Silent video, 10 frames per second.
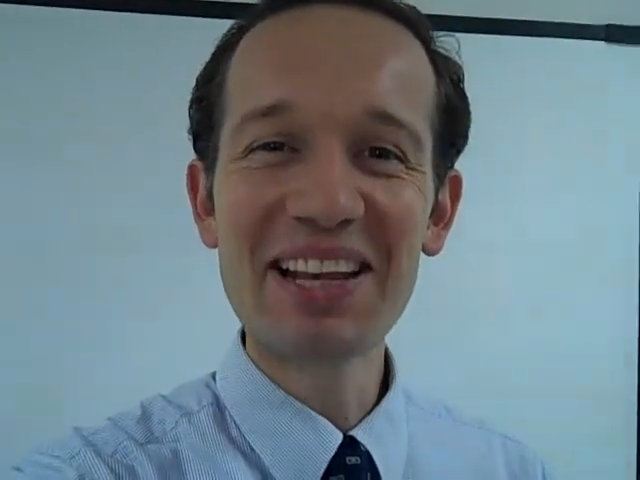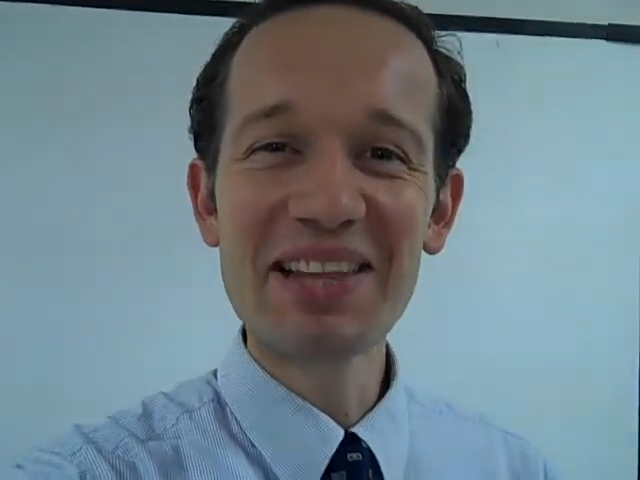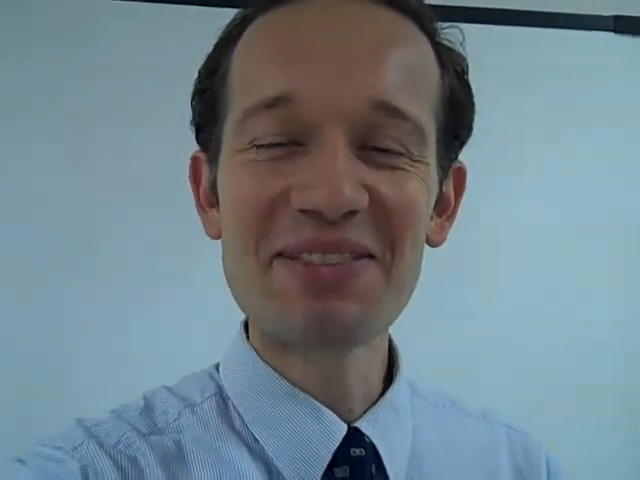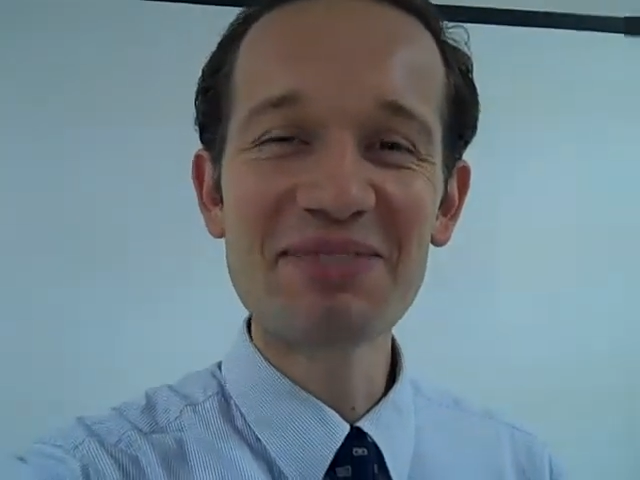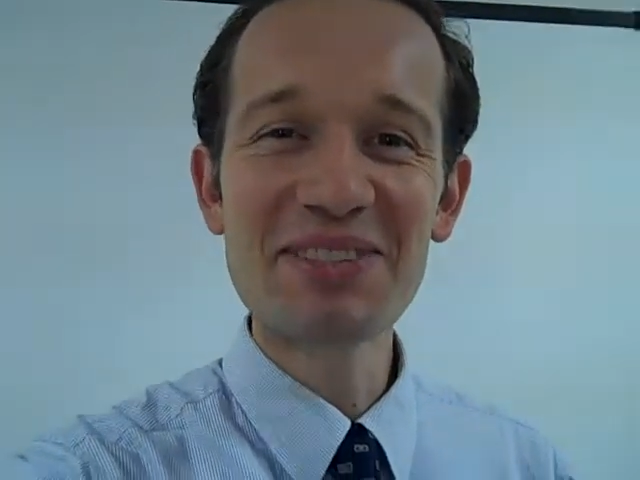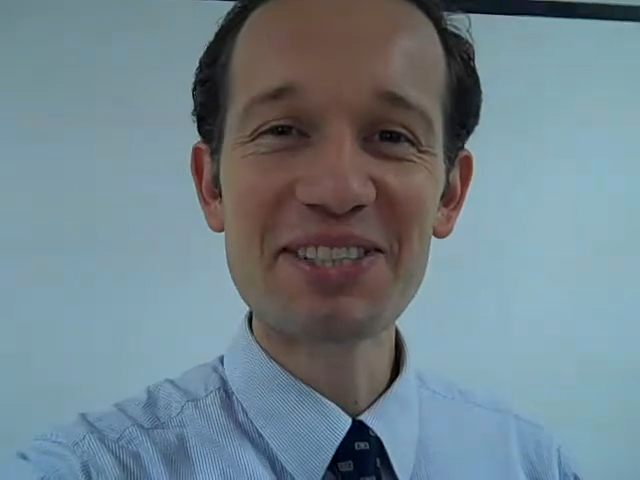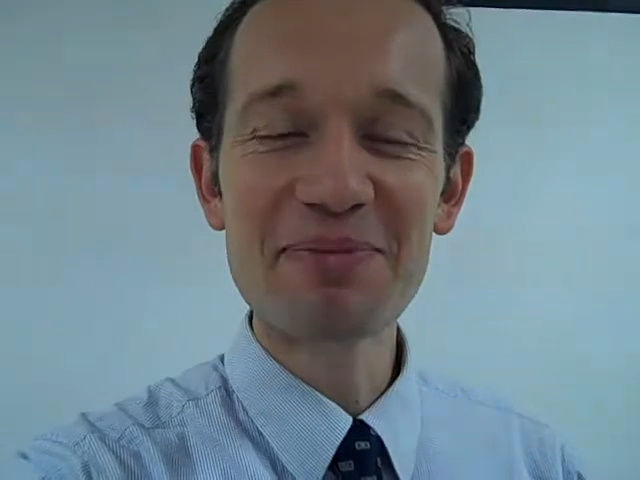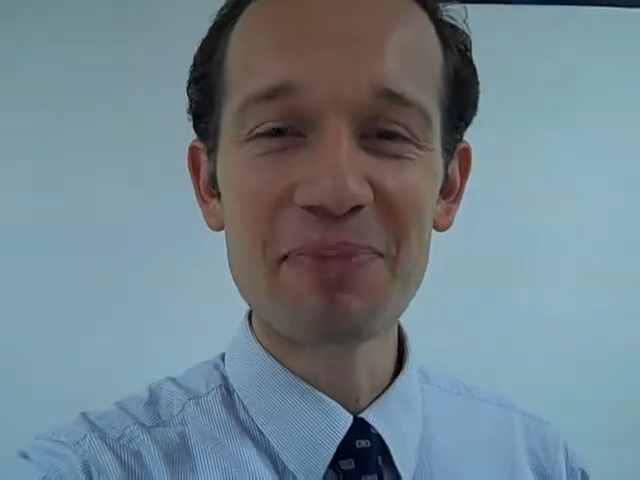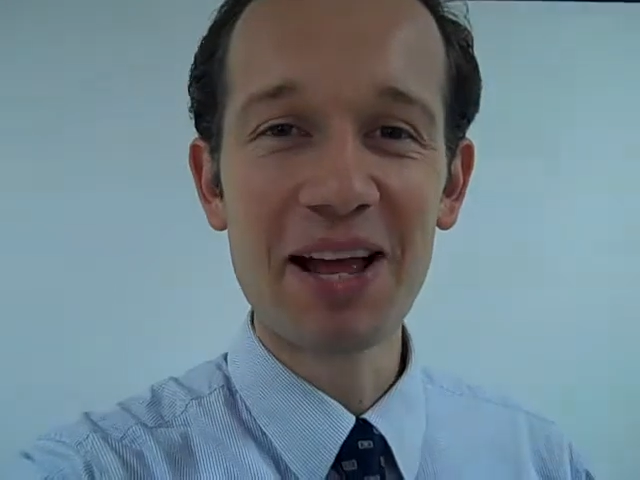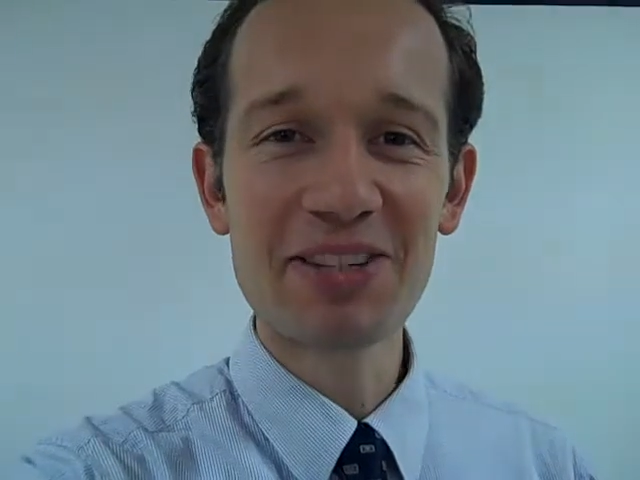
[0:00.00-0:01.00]
name is
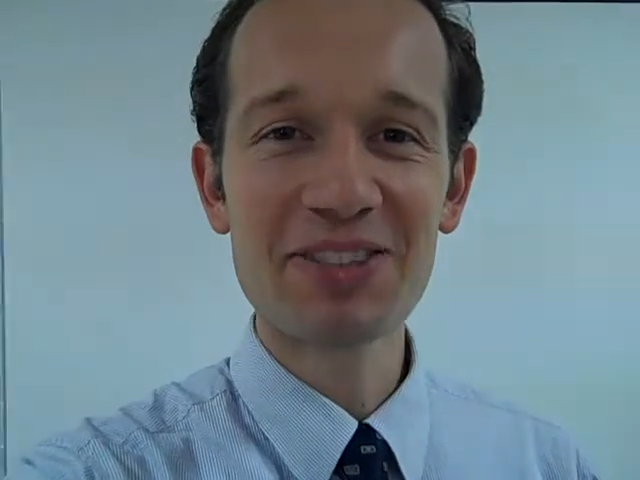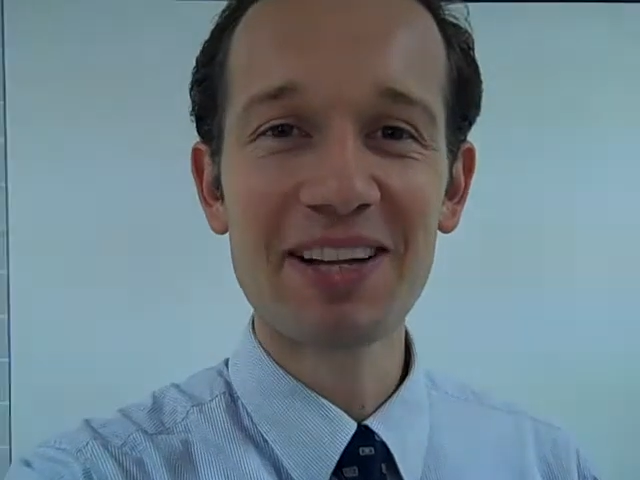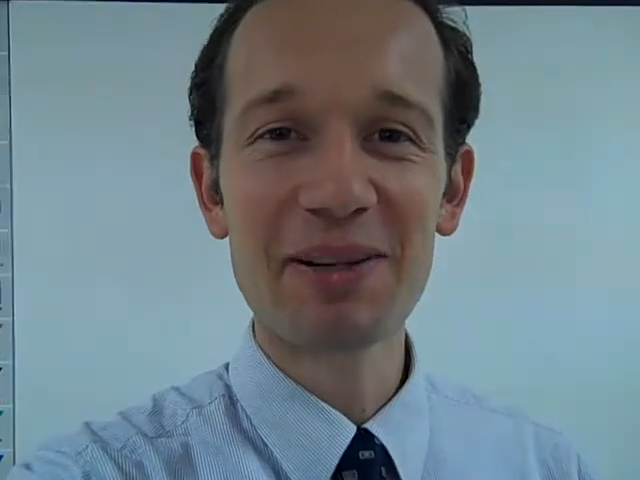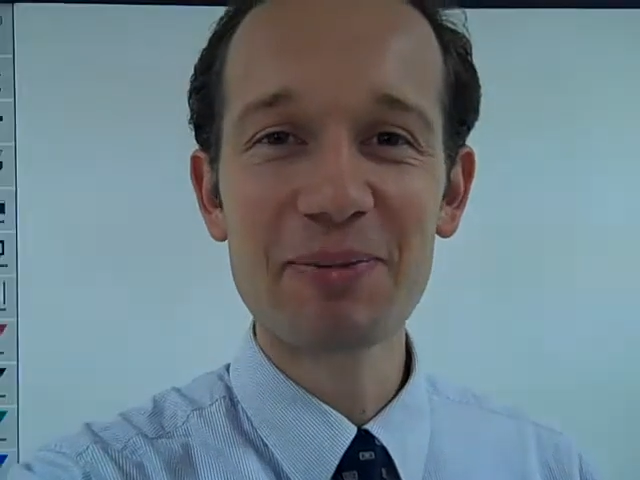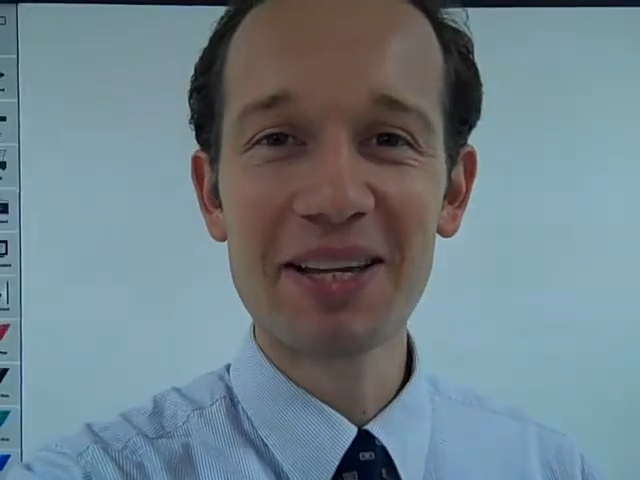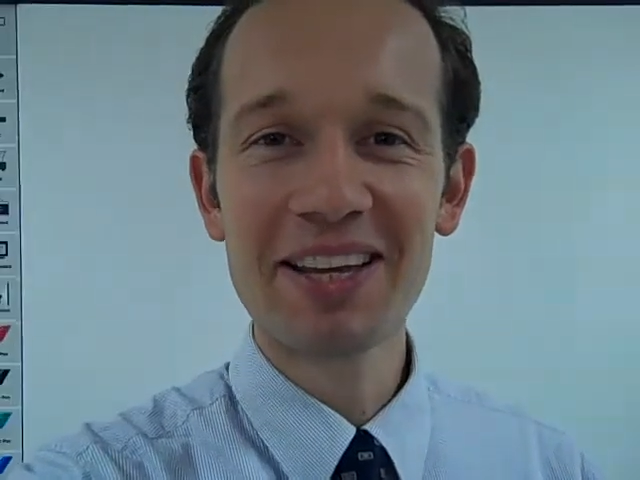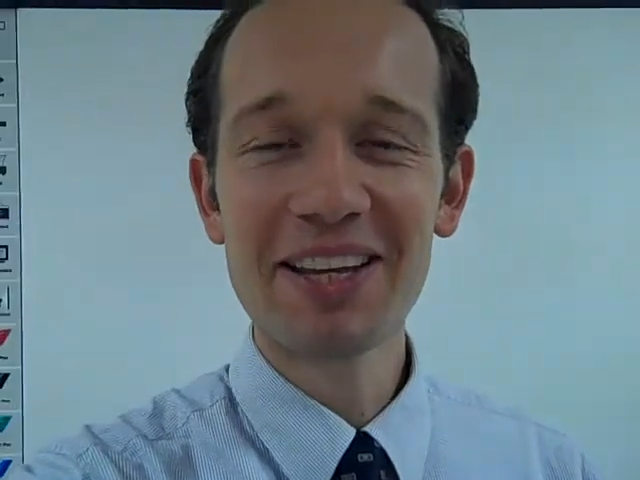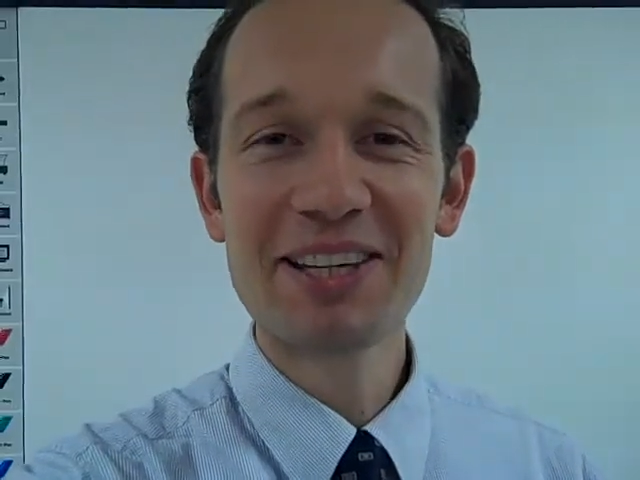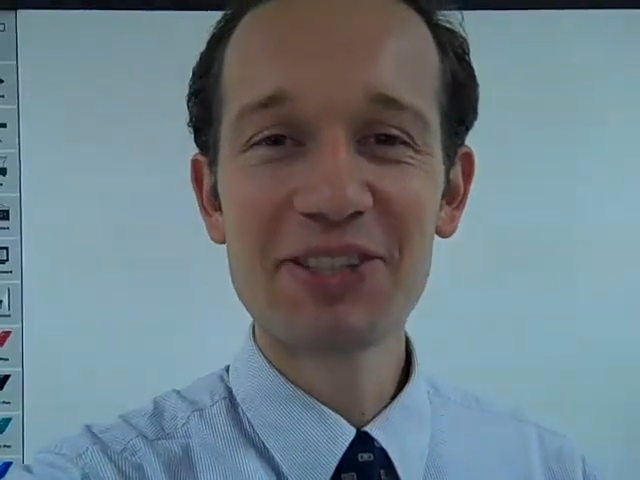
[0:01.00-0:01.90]
Mr. Plaschel, and I'll be